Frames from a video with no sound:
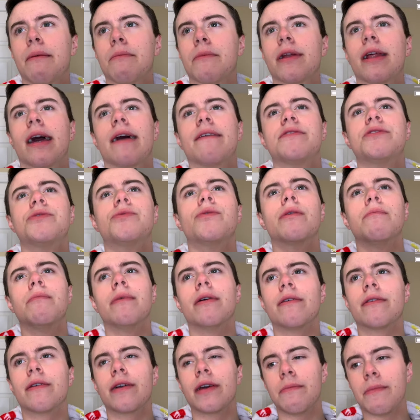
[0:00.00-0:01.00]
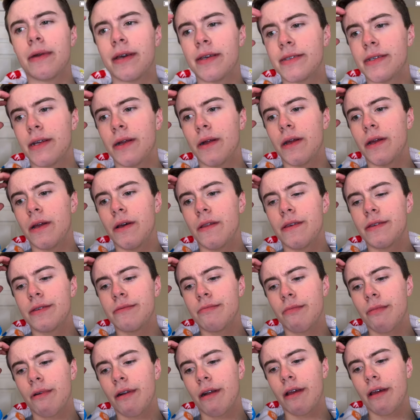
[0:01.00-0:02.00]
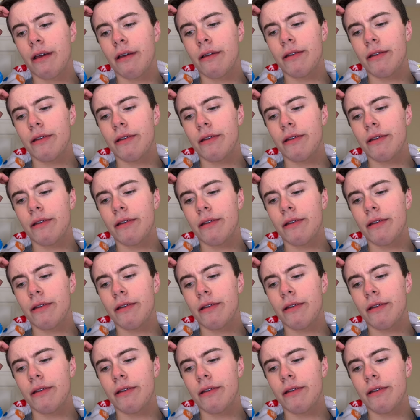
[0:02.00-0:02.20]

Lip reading: gonna have soy milk in my cereal this morning,